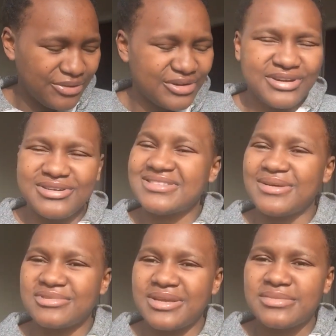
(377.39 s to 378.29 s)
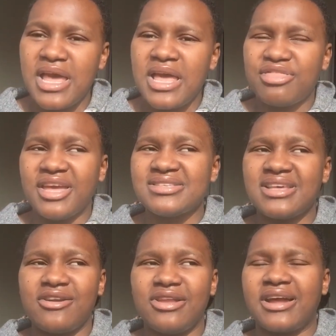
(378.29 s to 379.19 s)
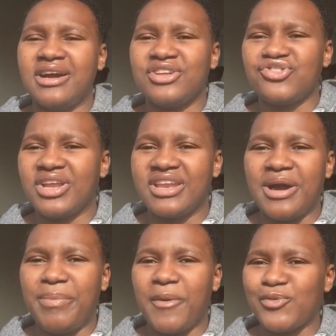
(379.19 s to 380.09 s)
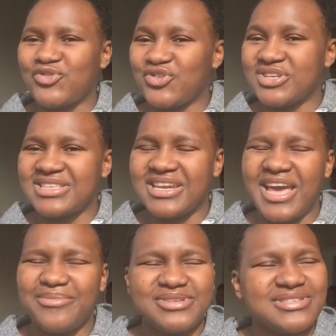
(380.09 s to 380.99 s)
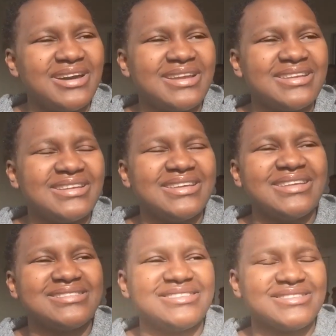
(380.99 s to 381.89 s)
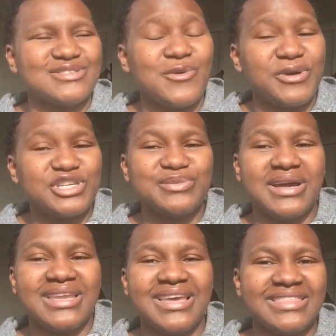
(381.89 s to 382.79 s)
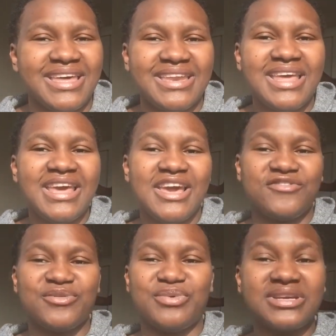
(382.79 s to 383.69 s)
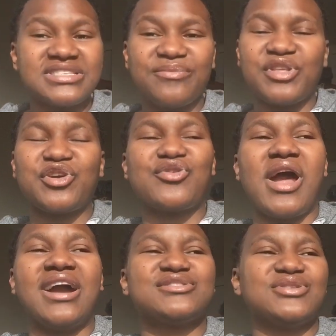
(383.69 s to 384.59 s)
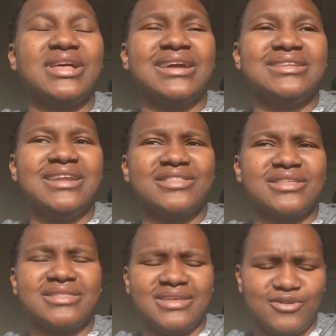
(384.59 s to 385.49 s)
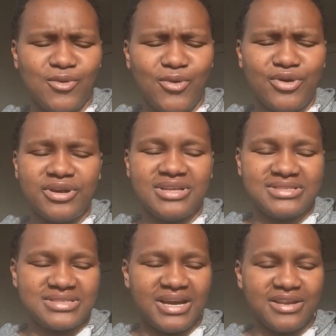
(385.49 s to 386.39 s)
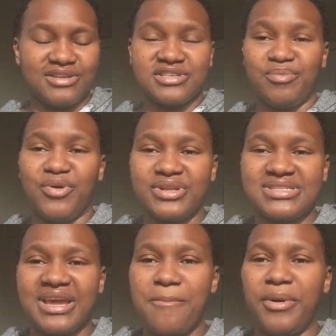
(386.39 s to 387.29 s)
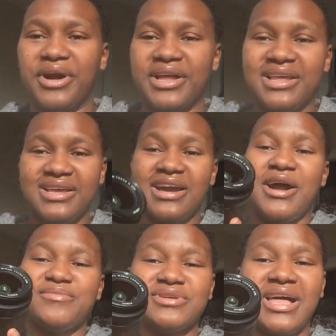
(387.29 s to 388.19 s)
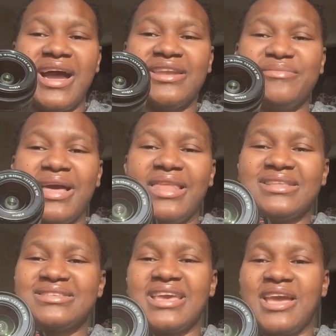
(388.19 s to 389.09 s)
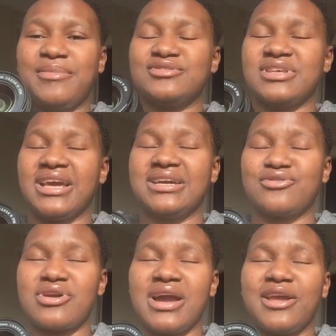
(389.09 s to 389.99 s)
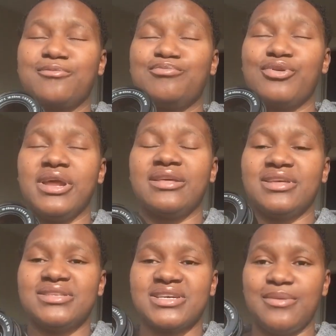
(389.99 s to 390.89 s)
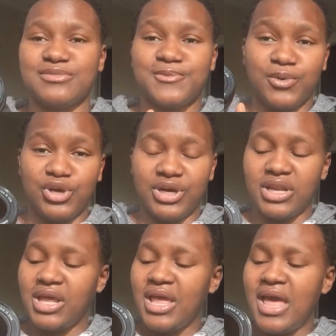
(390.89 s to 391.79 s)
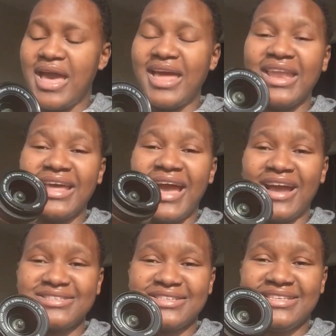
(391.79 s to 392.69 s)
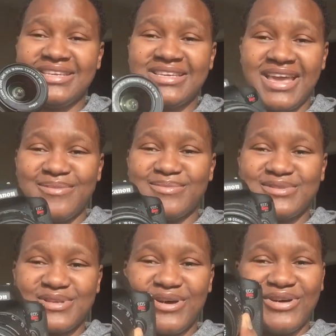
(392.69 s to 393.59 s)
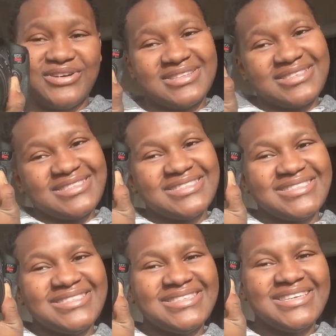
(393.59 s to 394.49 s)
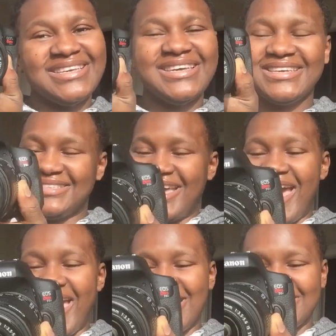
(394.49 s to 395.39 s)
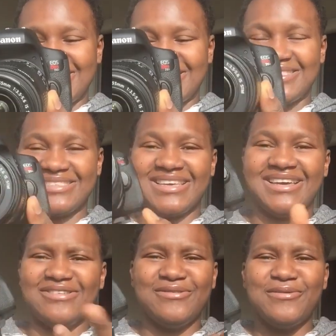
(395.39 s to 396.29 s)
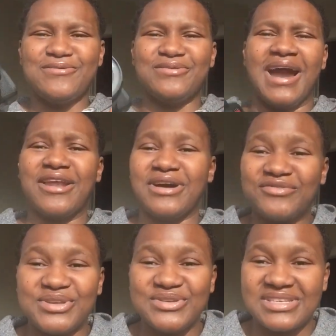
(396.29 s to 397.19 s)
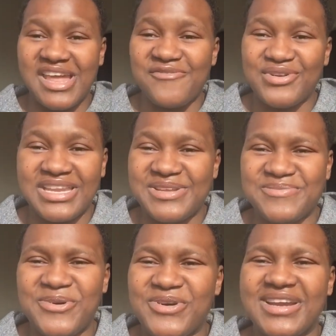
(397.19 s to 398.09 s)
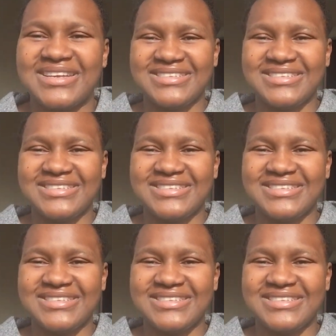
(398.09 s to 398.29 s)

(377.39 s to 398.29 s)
You know, something, things that are like 100 and up, I don't trust on Amazon. It's just so much money. And then if they bring something cracked or like not the thing you ordered, it's kind of disappointing. But I'm glad my lens came. I was like crying, praying this comes good. And it actually came. So, yes. Oh, I don't have to use an iPhone anymore.